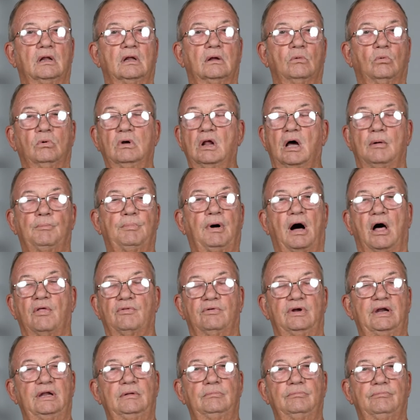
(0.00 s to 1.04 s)
We're not
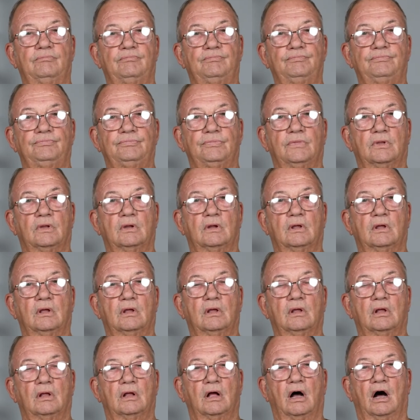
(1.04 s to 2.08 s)
bothering him.
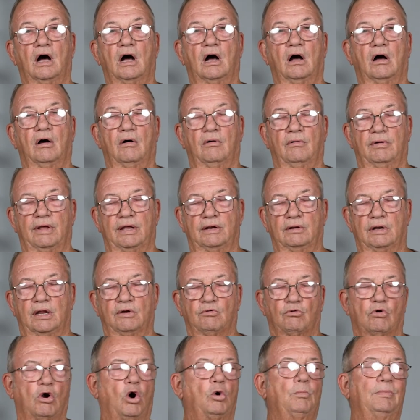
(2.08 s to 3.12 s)
Uh, in, in
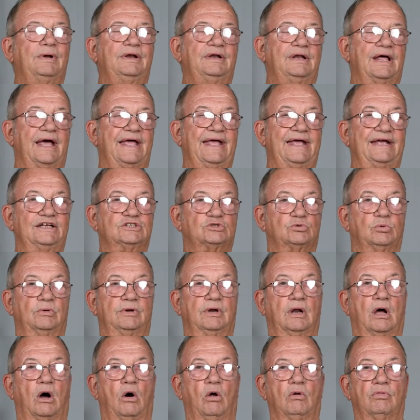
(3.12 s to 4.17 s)
Roman days, when
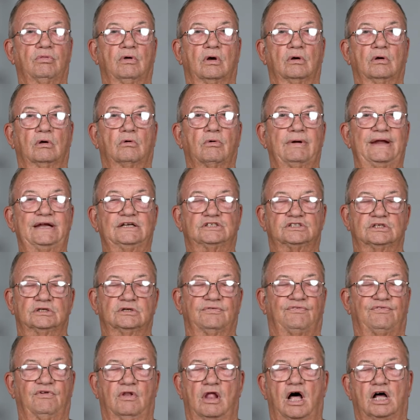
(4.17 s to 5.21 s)
all the Greeks and
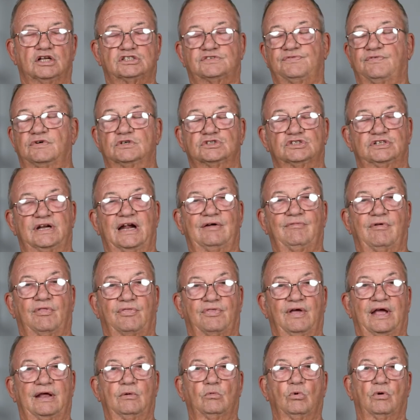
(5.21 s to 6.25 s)
philosophers and
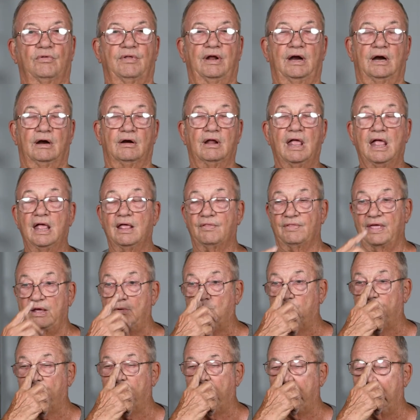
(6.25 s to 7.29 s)
everything were there, they
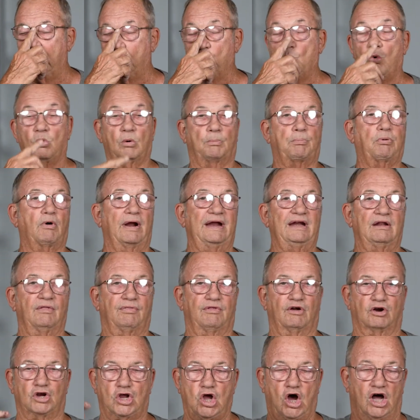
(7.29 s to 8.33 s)
they didn't want to pray to
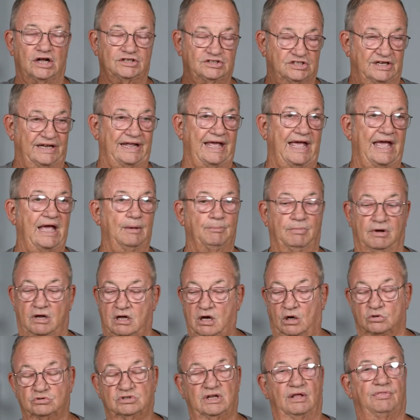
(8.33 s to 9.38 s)
their gods they had
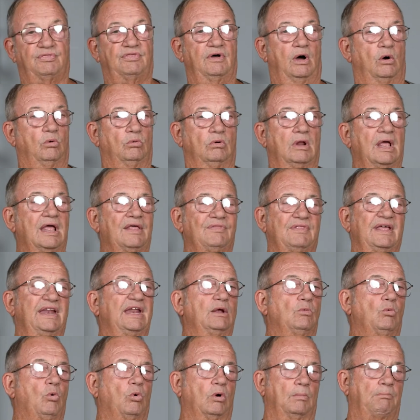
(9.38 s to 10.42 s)
because they thought they
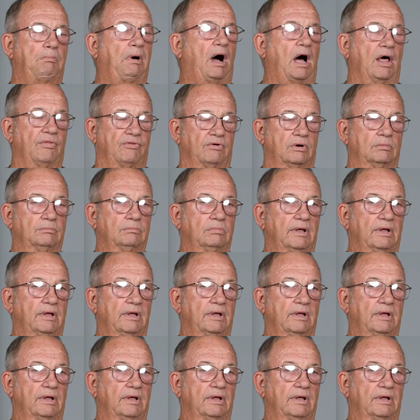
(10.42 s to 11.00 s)
didn't want to bother them.